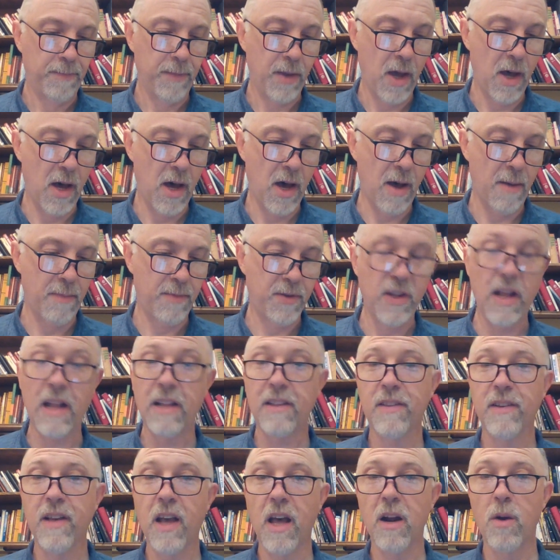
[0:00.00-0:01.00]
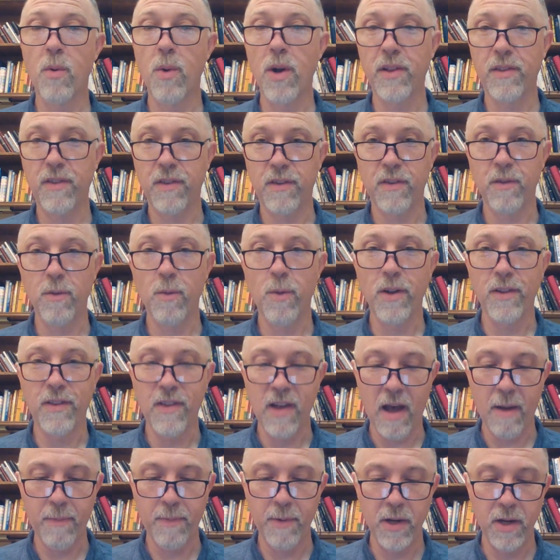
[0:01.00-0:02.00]
Uh, so that's kind of what's what's
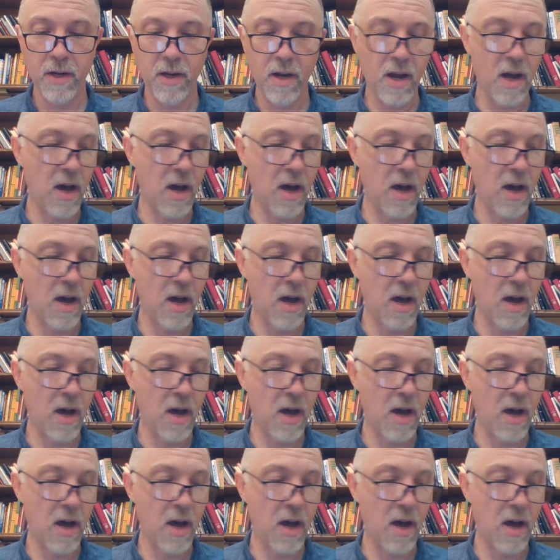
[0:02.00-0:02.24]
happening.